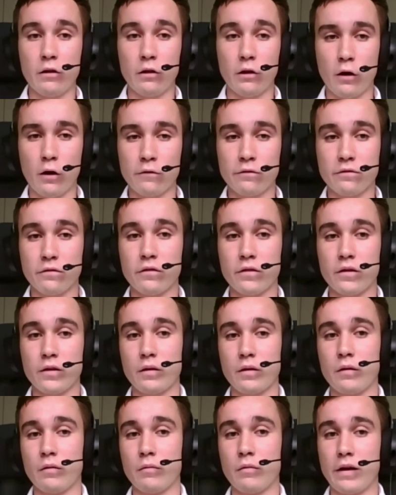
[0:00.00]
love,
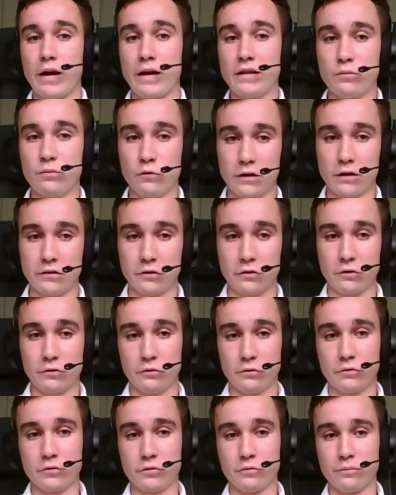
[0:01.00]
and
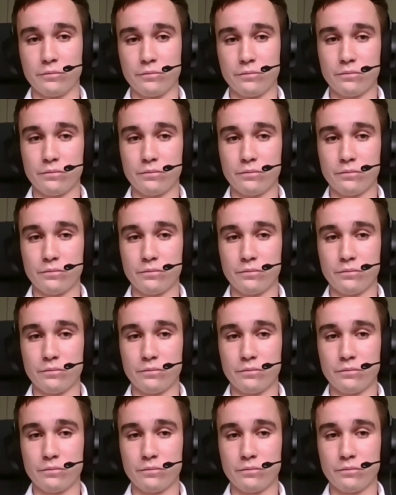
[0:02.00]
brotherhood.